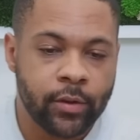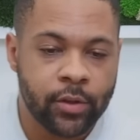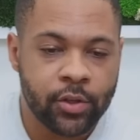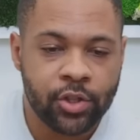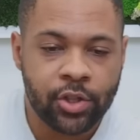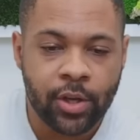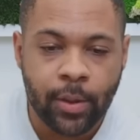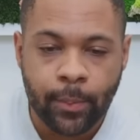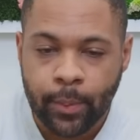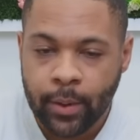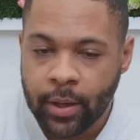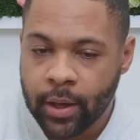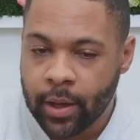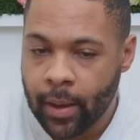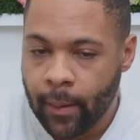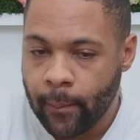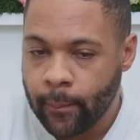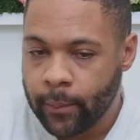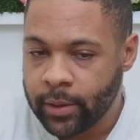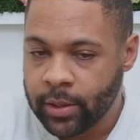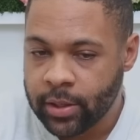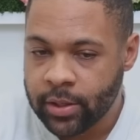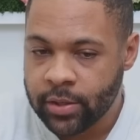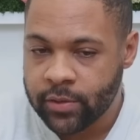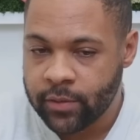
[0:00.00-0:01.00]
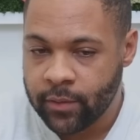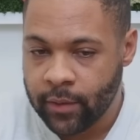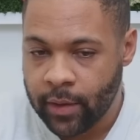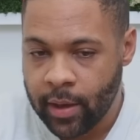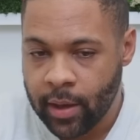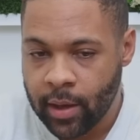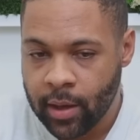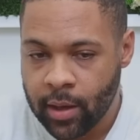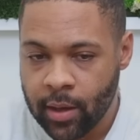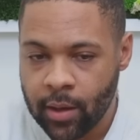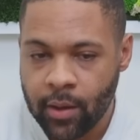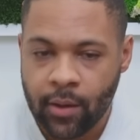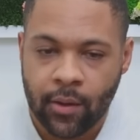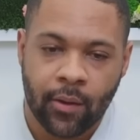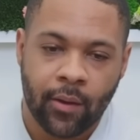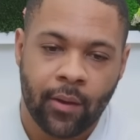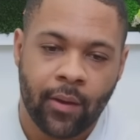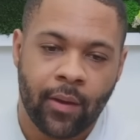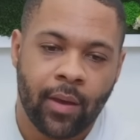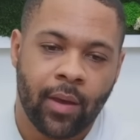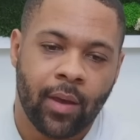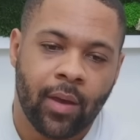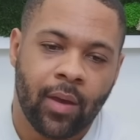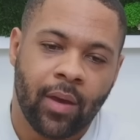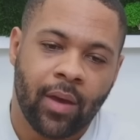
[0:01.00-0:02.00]
the shipping company's fake
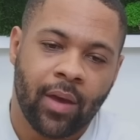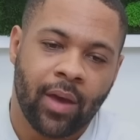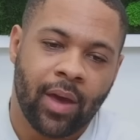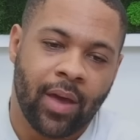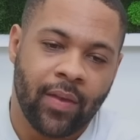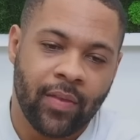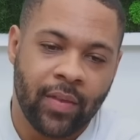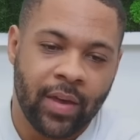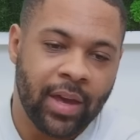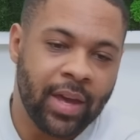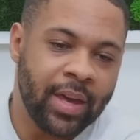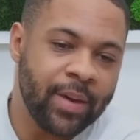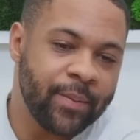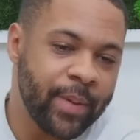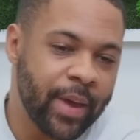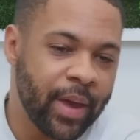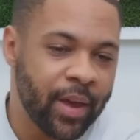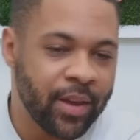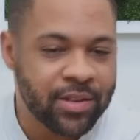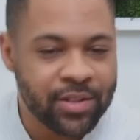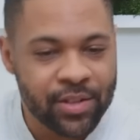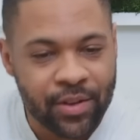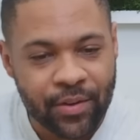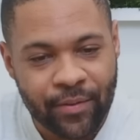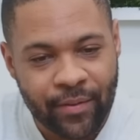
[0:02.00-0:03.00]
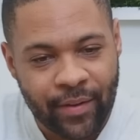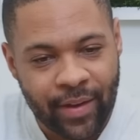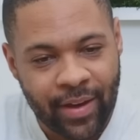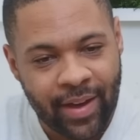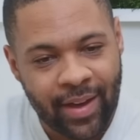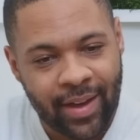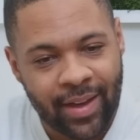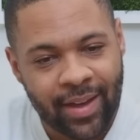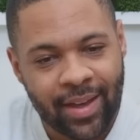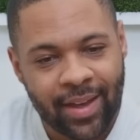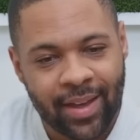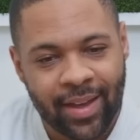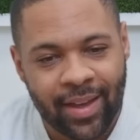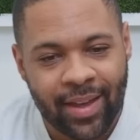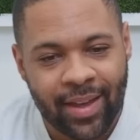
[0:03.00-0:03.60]
and the emails are fake,